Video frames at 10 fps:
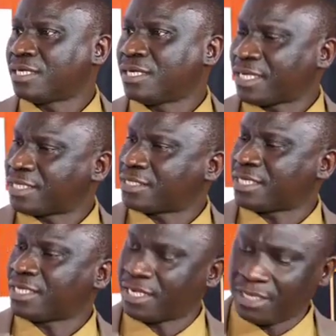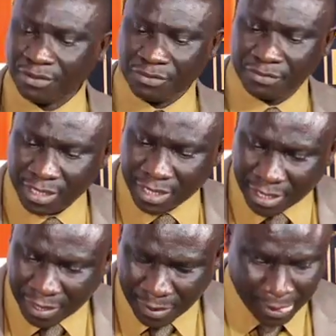Like I said, at the end of the
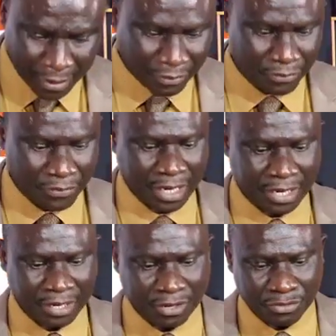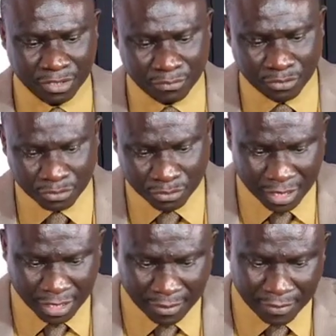day, we are accountable to
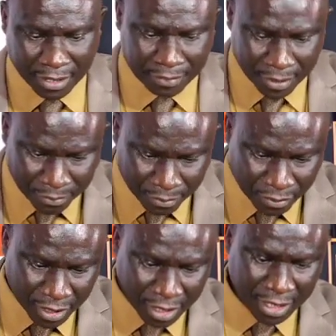the Gambian people,